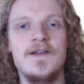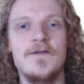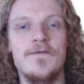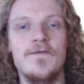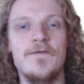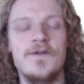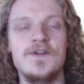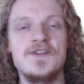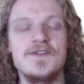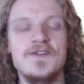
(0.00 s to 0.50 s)

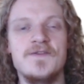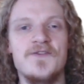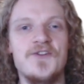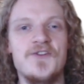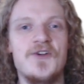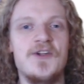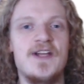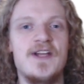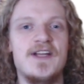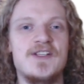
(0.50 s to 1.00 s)
First of
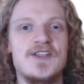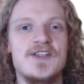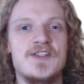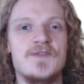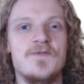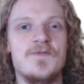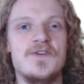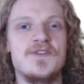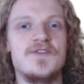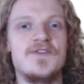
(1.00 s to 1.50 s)
all, I
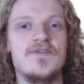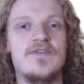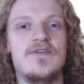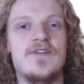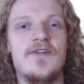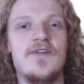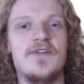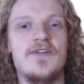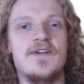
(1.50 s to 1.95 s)
just want to throw